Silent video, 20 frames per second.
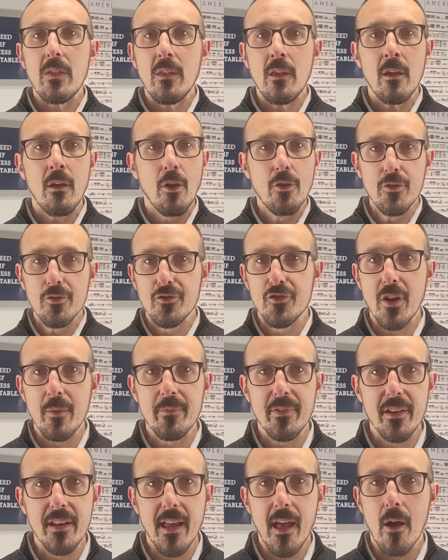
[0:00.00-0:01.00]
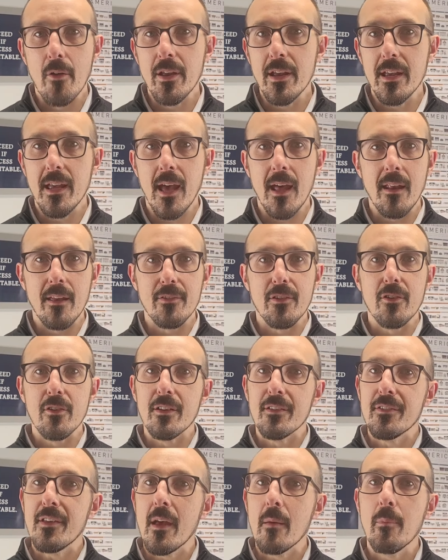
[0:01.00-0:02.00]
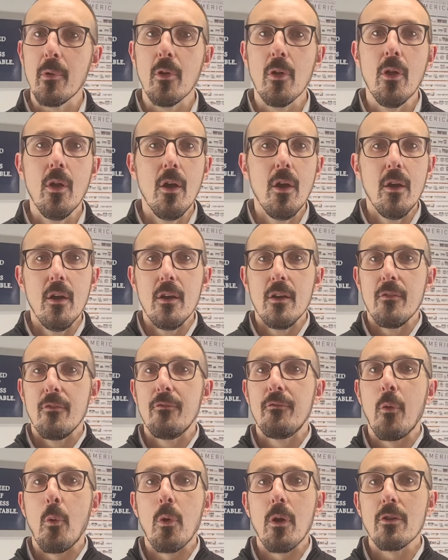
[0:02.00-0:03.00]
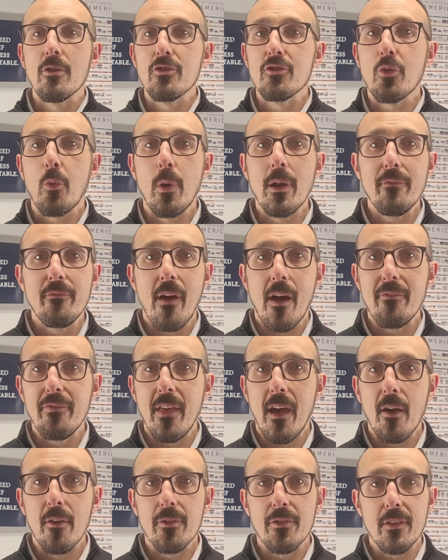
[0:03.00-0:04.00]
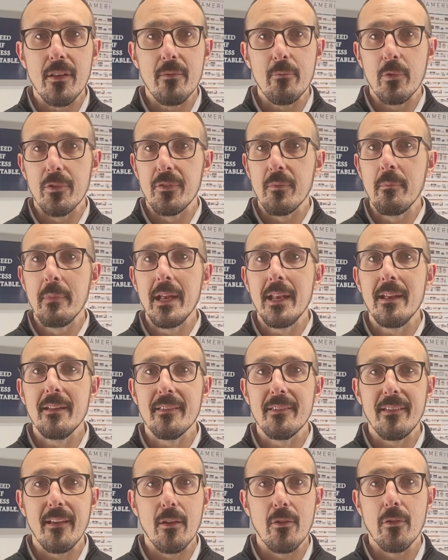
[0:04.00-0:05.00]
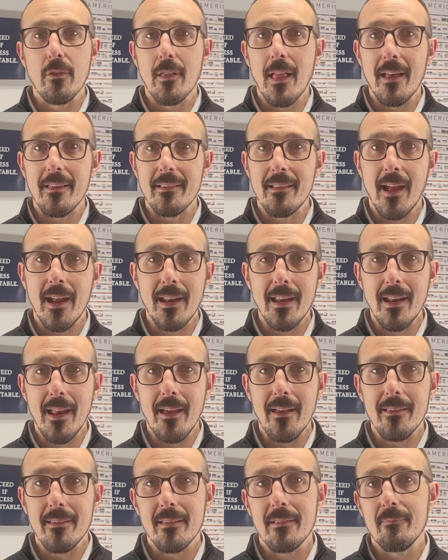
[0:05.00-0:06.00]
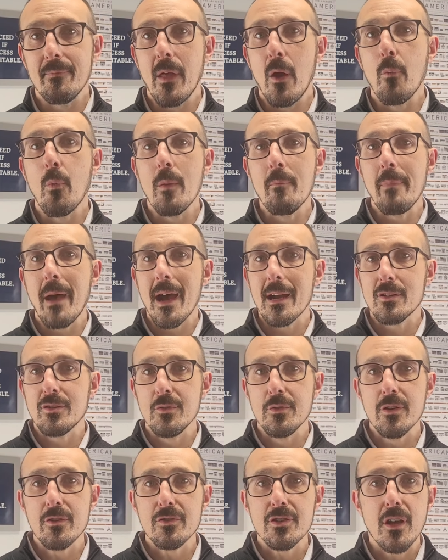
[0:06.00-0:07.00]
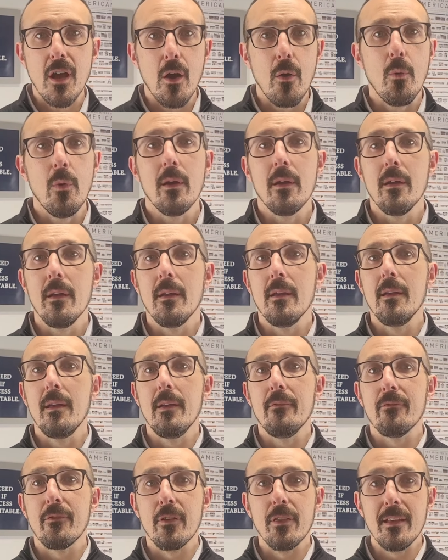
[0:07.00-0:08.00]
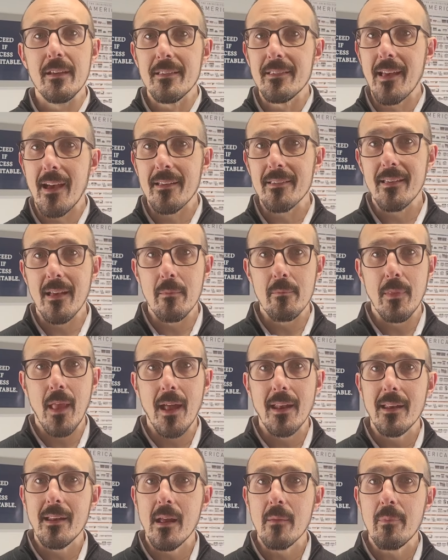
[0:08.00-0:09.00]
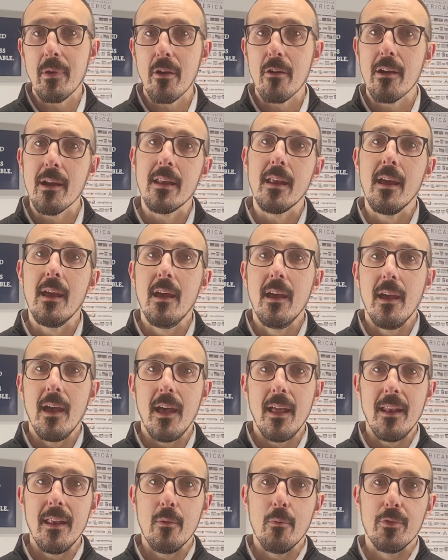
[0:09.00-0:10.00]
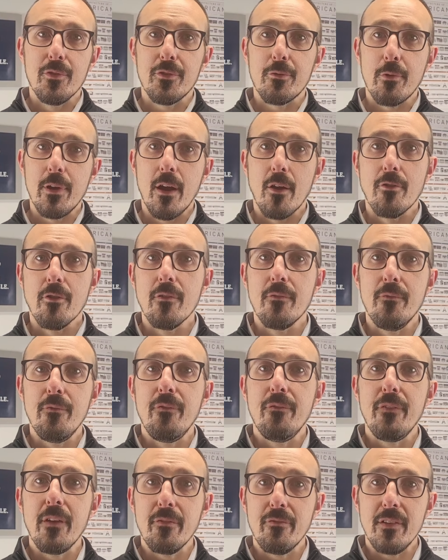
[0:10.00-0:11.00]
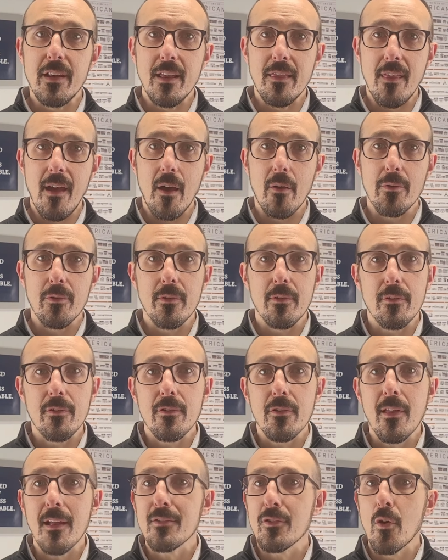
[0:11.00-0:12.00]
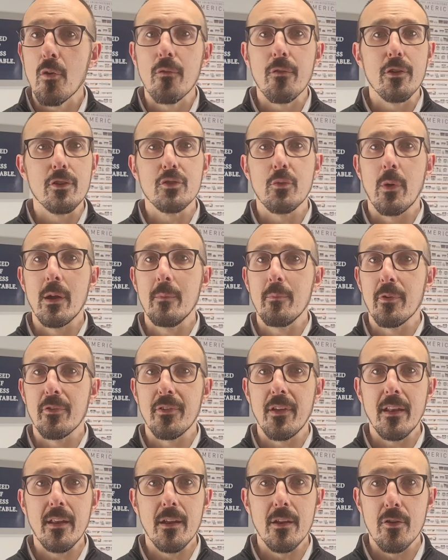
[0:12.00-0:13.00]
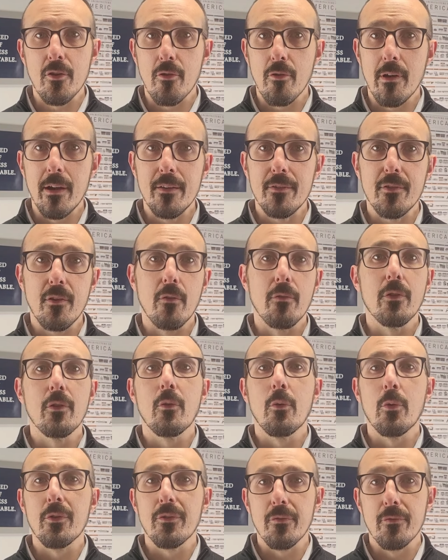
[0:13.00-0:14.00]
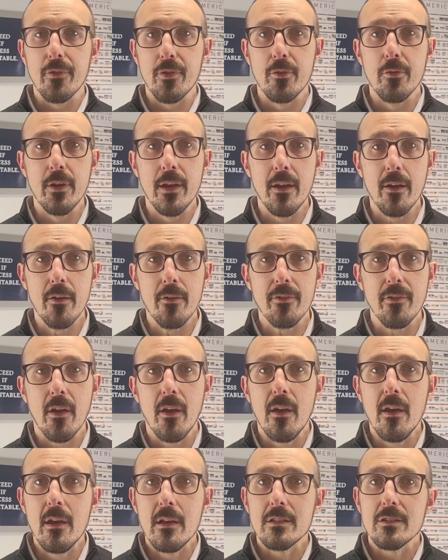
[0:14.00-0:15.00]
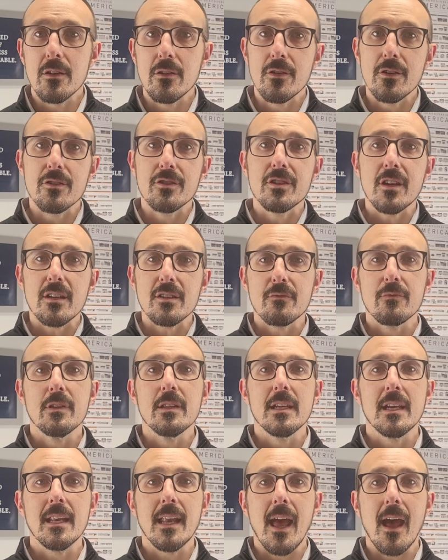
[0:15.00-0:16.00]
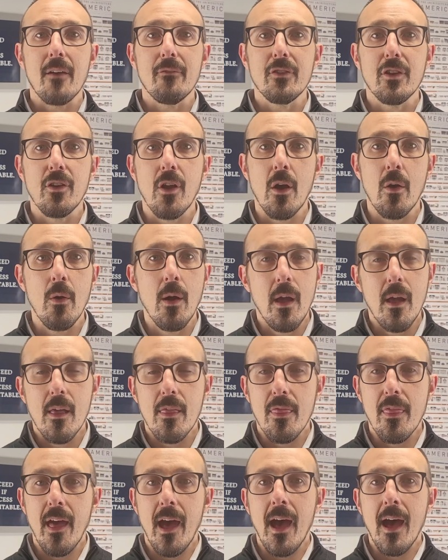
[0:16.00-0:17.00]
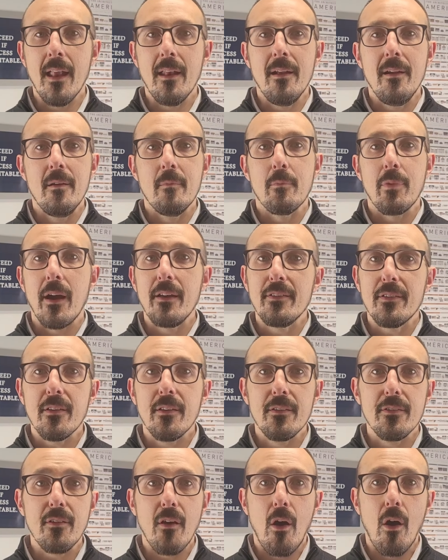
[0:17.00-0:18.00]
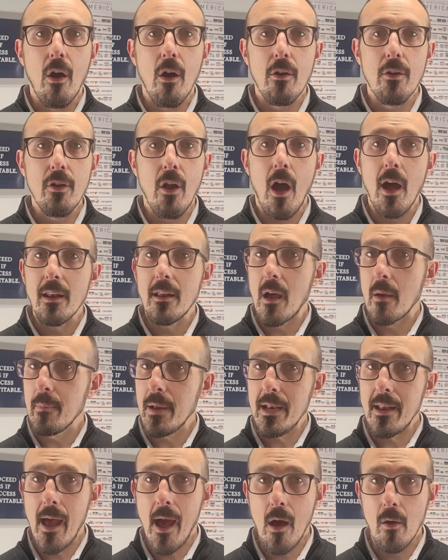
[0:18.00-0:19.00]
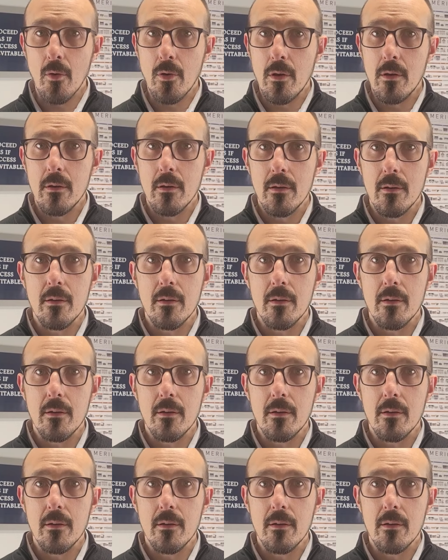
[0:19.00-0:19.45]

I'll use James City County again as a good example. 425,000 was the median sale the last 90 days. I went back 2 years ago for the exact same 90-day period, and it was 350,000. So that's over a 20% increase over the course of 2 years. So you're just really going to have to know that prices are not coming down.